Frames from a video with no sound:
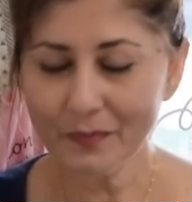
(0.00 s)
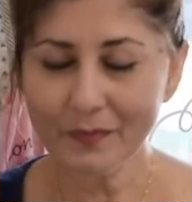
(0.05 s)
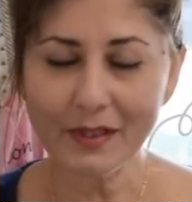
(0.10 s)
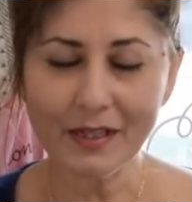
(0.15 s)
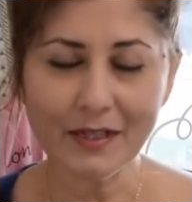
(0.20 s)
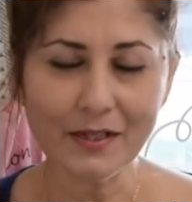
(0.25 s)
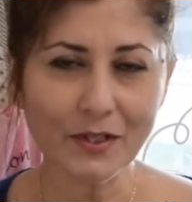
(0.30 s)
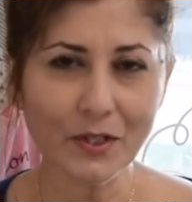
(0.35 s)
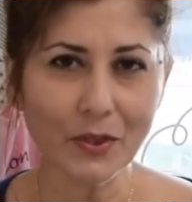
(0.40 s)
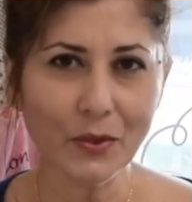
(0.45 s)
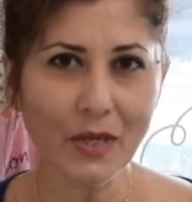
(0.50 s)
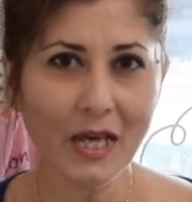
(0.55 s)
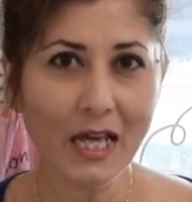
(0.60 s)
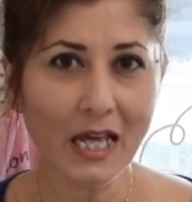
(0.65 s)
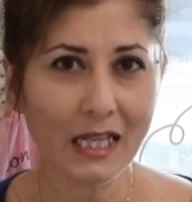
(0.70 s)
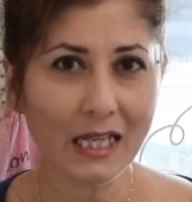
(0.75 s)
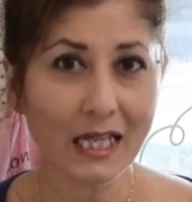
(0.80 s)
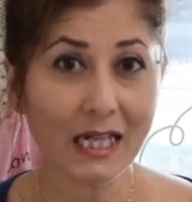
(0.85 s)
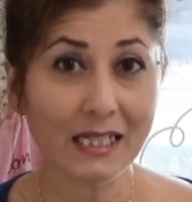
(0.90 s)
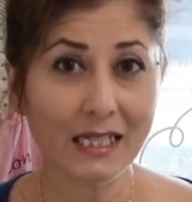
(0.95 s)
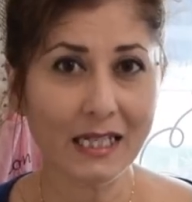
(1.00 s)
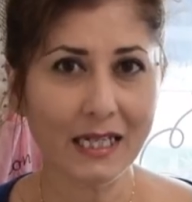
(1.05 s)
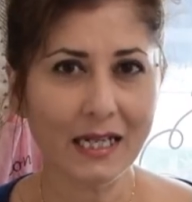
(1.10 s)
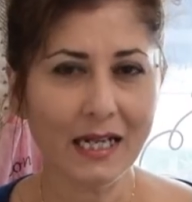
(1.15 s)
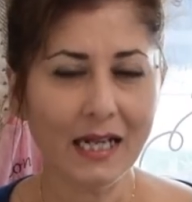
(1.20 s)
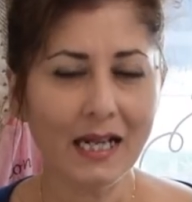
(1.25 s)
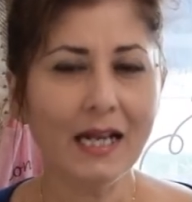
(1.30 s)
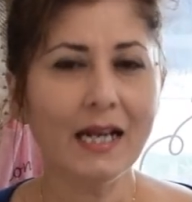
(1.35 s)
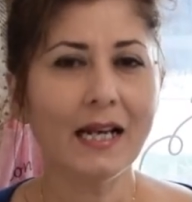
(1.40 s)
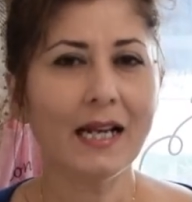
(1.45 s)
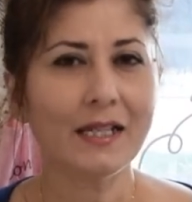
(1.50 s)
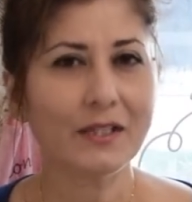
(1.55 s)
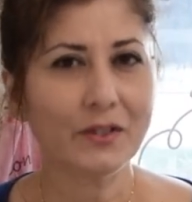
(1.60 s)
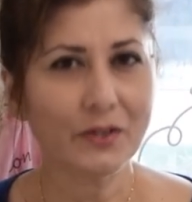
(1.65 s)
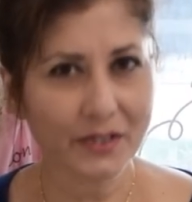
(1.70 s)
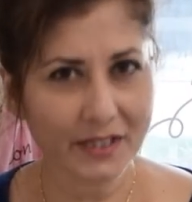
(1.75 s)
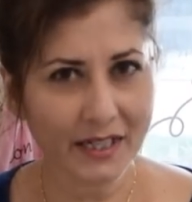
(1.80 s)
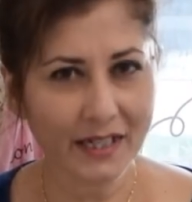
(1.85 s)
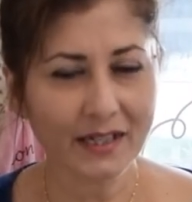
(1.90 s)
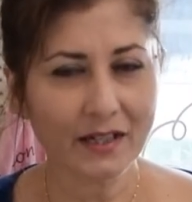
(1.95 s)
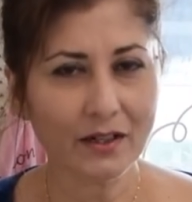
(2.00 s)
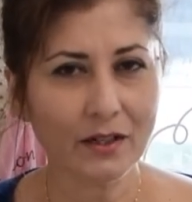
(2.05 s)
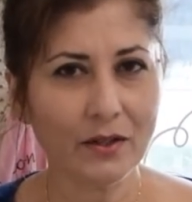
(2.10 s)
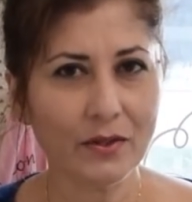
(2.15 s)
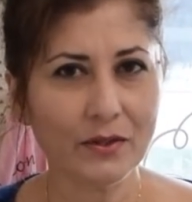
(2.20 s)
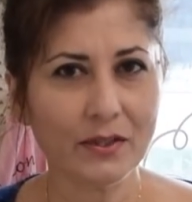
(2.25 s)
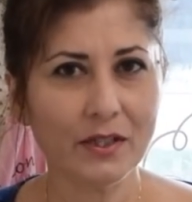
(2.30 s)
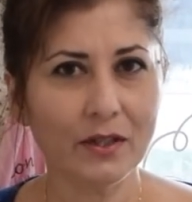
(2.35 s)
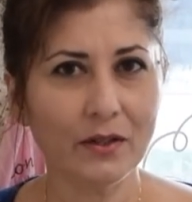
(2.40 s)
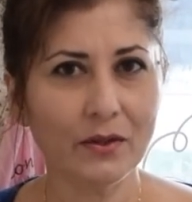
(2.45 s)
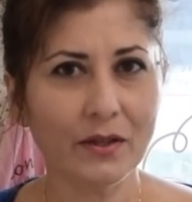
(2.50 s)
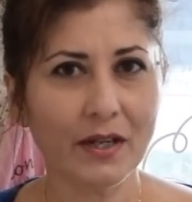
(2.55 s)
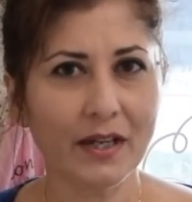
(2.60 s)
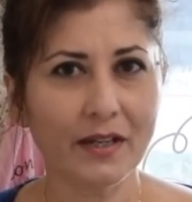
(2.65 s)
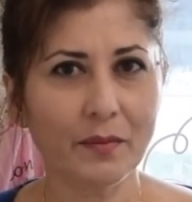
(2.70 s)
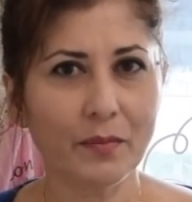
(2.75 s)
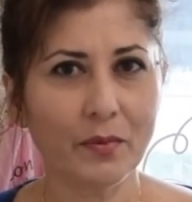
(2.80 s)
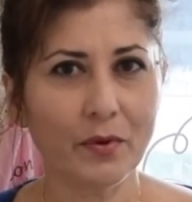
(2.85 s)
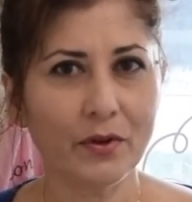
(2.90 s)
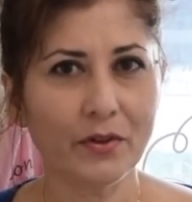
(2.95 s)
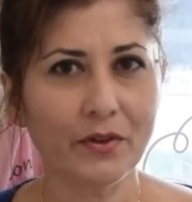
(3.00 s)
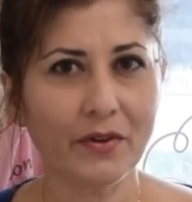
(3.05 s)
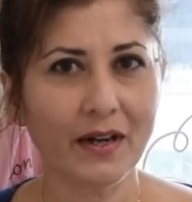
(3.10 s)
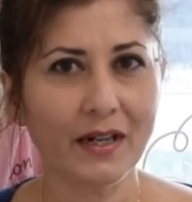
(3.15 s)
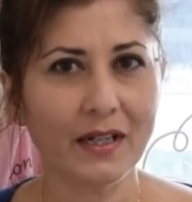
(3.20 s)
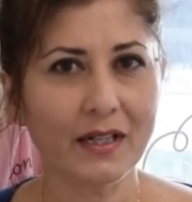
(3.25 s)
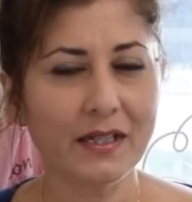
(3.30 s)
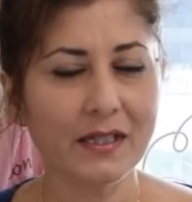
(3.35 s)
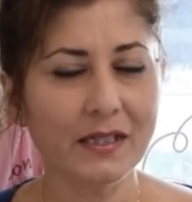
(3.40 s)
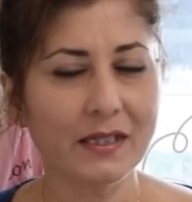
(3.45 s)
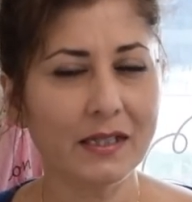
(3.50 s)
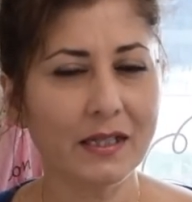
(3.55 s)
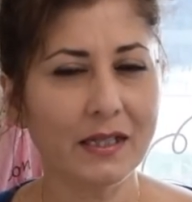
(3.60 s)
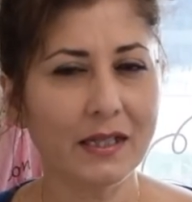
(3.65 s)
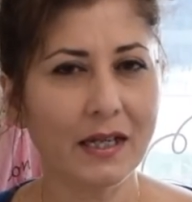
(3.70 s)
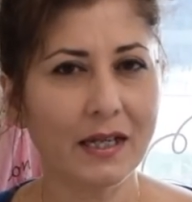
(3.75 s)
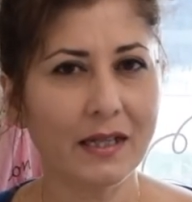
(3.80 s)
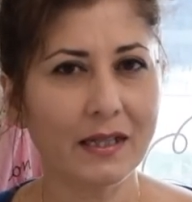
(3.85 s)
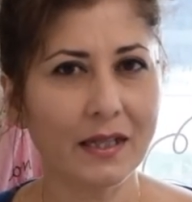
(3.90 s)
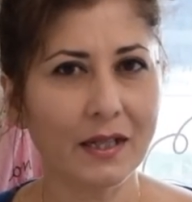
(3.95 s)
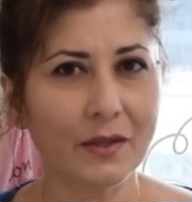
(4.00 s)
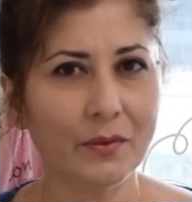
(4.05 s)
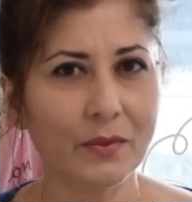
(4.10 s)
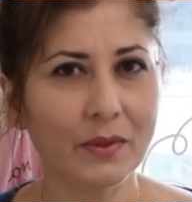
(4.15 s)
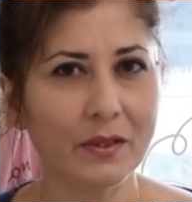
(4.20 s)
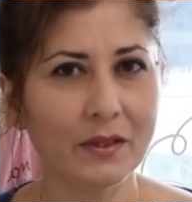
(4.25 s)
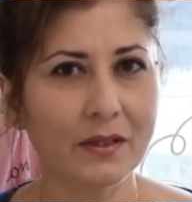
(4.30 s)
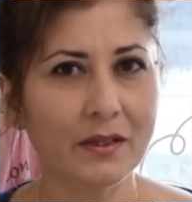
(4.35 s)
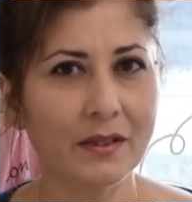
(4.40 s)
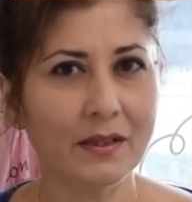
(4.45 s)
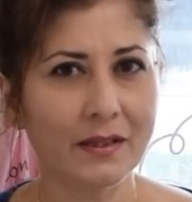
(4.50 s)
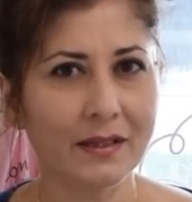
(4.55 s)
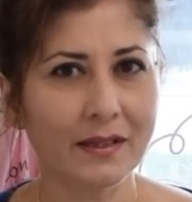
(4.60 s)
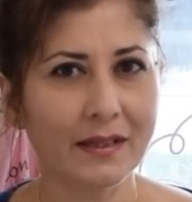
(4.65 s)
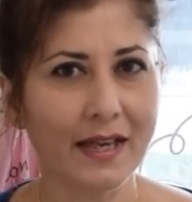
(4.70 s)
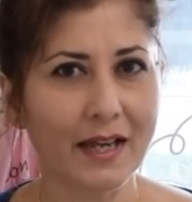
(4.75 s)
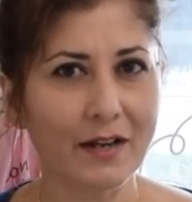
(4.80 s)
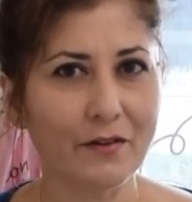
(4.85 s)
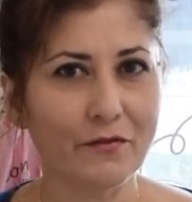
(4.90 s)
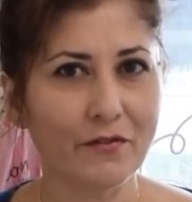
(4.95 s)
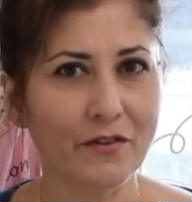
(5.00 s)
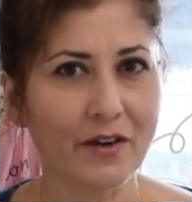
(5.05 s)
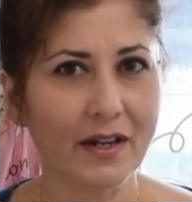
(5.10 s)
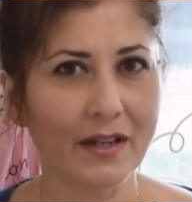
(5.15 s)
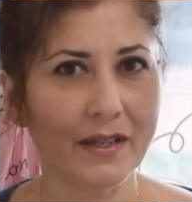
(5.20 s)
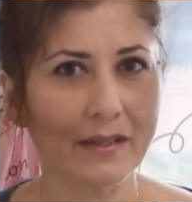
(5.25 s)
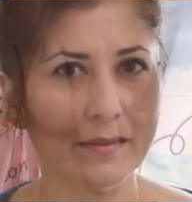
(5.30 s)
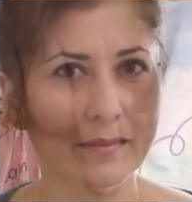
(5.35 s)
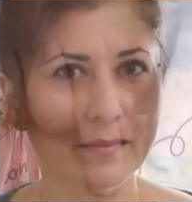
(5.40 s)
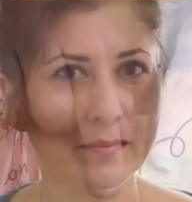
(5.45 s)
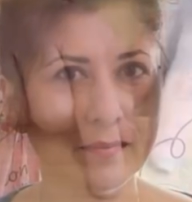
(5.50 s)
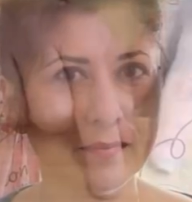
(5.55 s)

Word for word: So that's it. Let's go take a closer look at the prawn crackers and then we'll get frying.